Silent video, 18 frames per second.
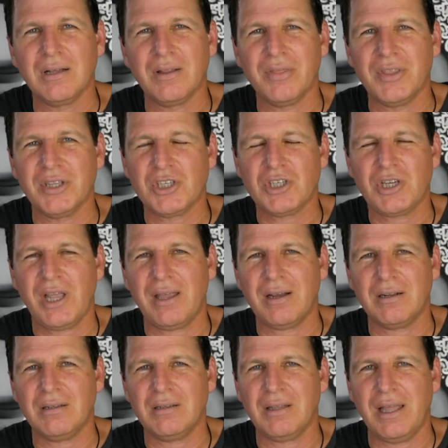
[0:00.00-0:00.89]
the
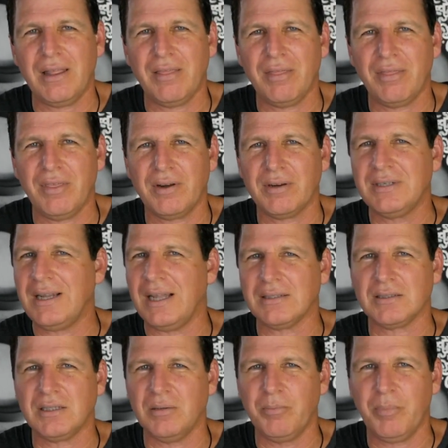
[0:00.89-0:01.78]
channel, and they're
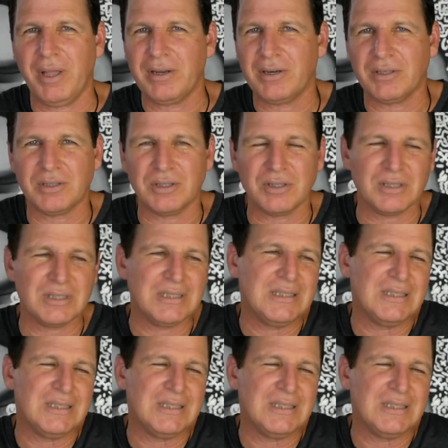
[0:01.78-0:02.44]
not competitors.